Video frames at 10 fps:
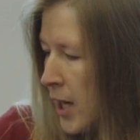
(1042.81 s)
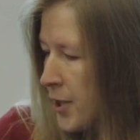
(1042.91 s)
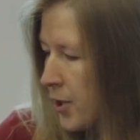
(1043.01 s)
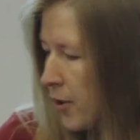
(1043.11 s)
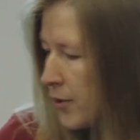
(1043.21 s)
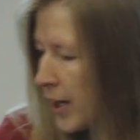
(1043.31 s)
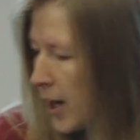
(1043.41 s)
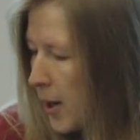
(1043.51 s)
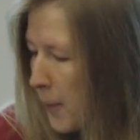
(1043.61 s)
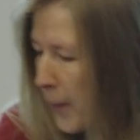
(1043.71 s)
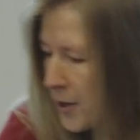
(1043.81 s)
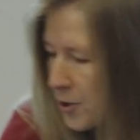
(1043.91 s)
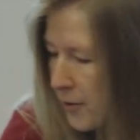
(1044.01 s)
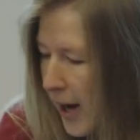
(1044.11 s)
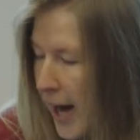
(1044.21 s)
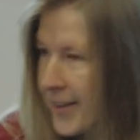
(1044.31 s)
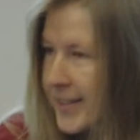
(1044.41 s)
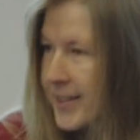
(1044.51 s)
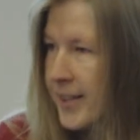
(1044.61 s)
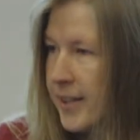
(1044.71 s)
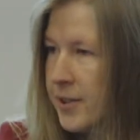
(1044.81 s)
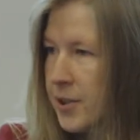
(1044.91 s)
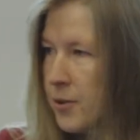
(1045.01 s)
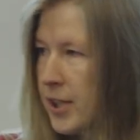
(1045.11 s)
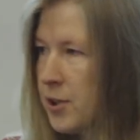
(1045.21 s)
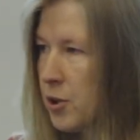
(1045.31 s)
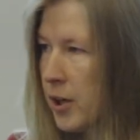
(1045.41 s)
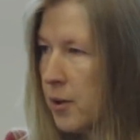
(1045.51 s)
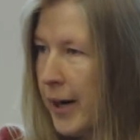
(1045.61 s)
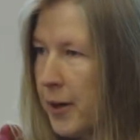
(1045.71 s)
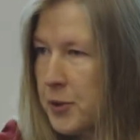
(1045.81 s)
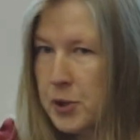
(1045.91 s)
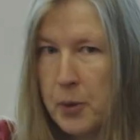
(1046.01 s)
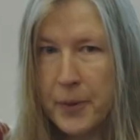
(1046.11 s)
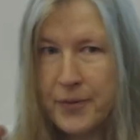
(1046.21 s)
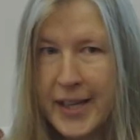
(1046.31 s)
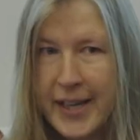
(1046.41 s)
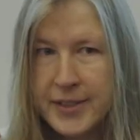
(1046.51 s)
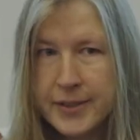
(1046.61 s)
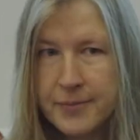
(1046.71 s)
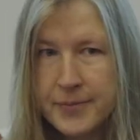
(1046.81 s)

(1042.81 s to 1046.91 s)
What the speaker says: So there are a bunch of other skills you need to acquire on top of that.